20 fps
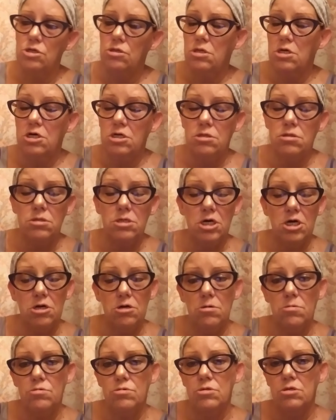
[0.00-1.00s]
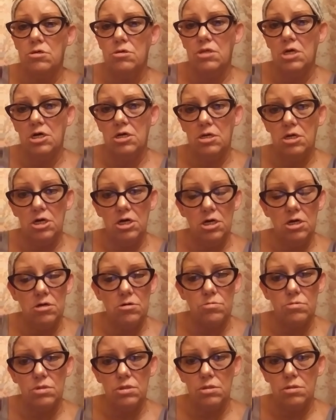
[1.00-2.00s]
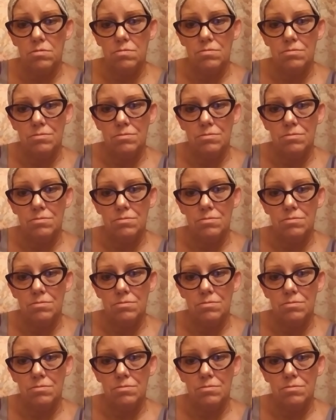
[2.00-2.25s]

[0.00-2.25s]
none toddled to that house.